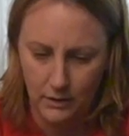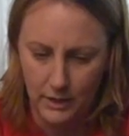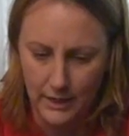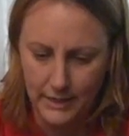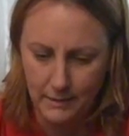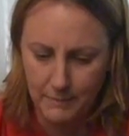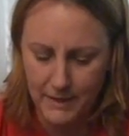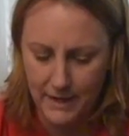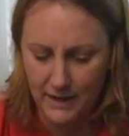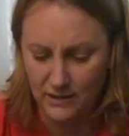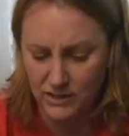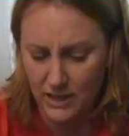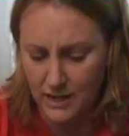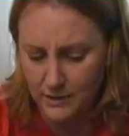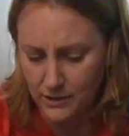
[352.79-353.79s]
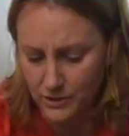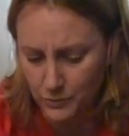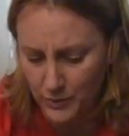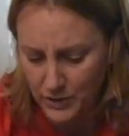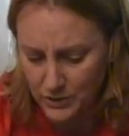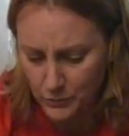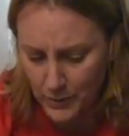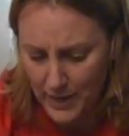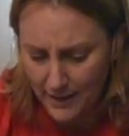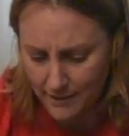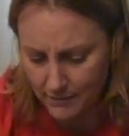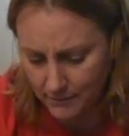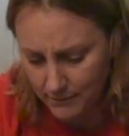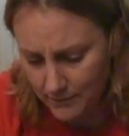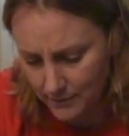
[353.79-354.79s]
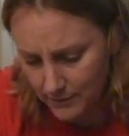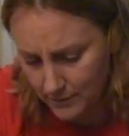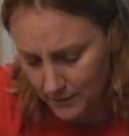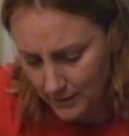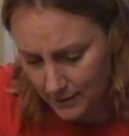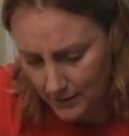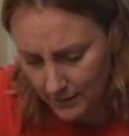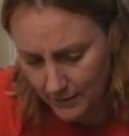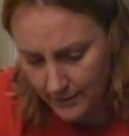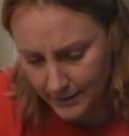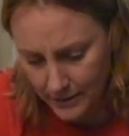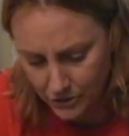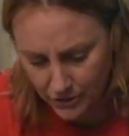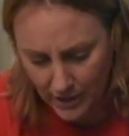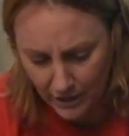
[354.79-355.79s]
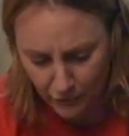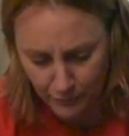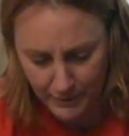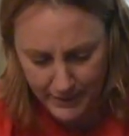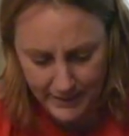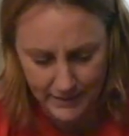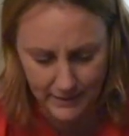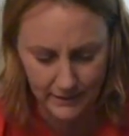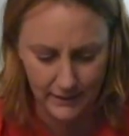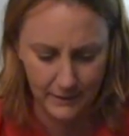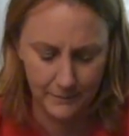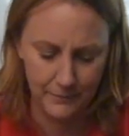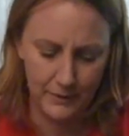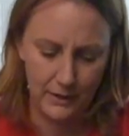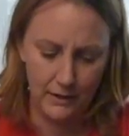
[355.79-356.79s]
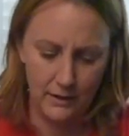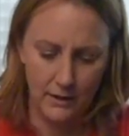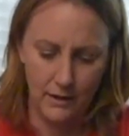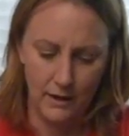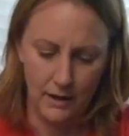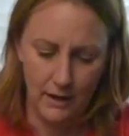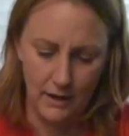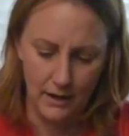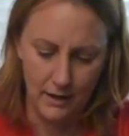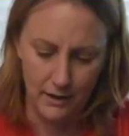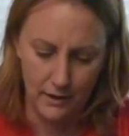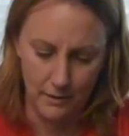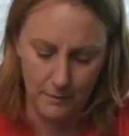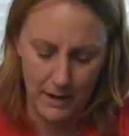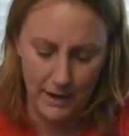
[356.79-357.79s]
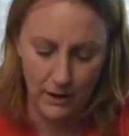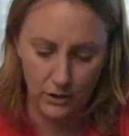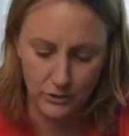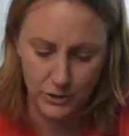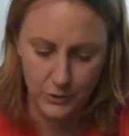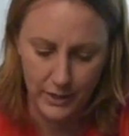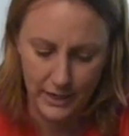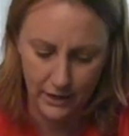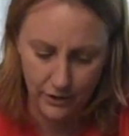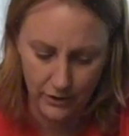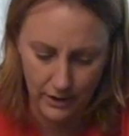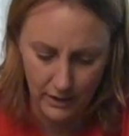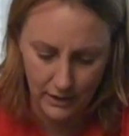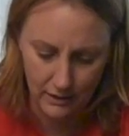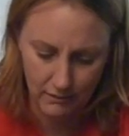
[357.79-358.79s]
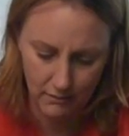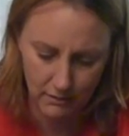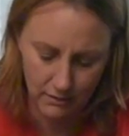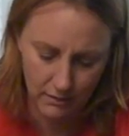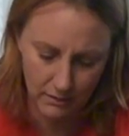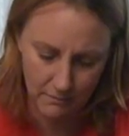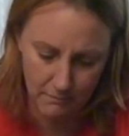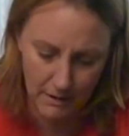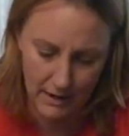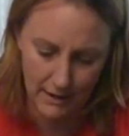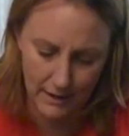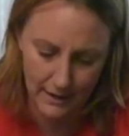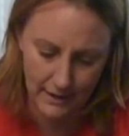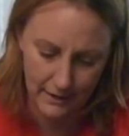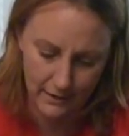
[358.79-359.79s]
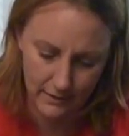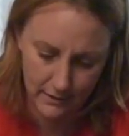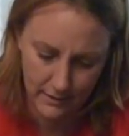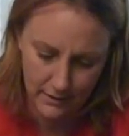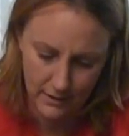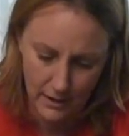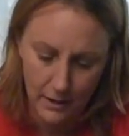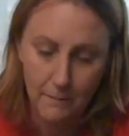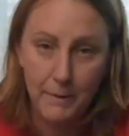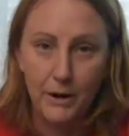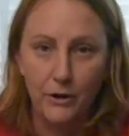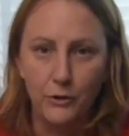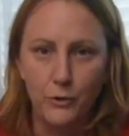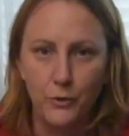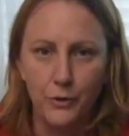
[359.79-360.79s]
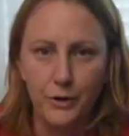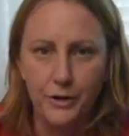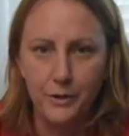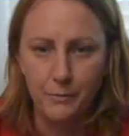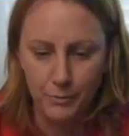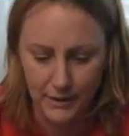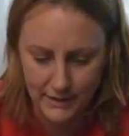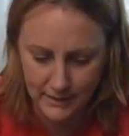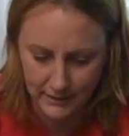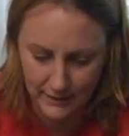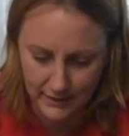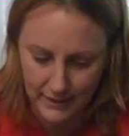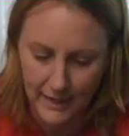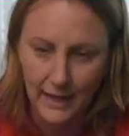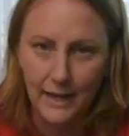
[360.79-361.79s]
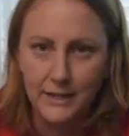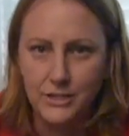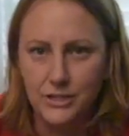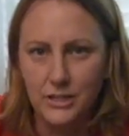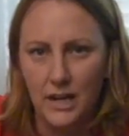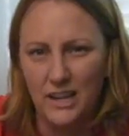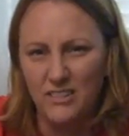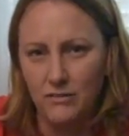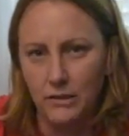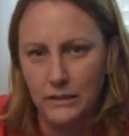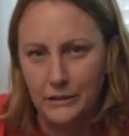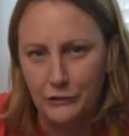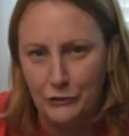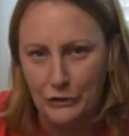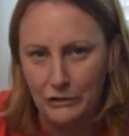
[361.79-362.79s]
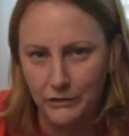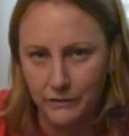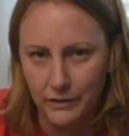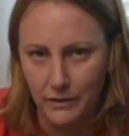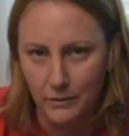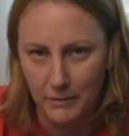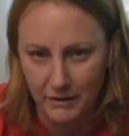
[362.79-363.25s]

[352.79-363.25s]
I keep that outside because when it's wet, it can dry off pretty easily. I also carry my paracord bracelet. I don't like the feel of it on